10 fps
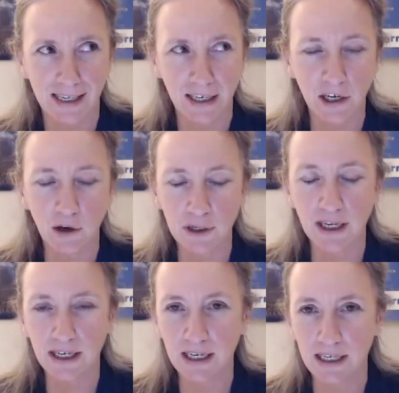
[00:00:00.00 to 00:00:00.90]

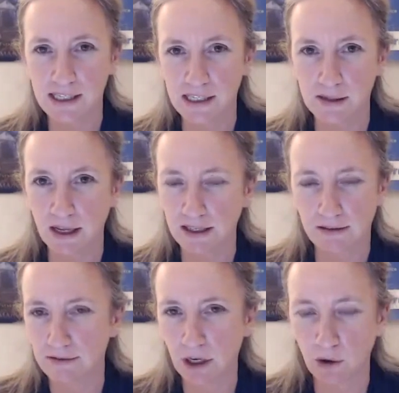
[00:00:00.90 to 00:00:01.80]
It is. It's like,
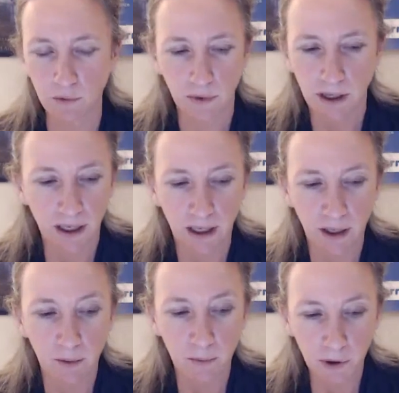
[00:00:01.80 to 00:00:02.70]

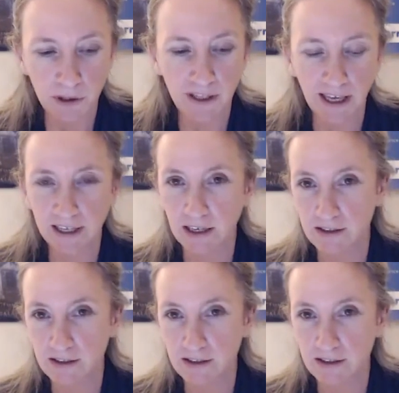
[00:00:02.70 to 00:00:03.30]
but then,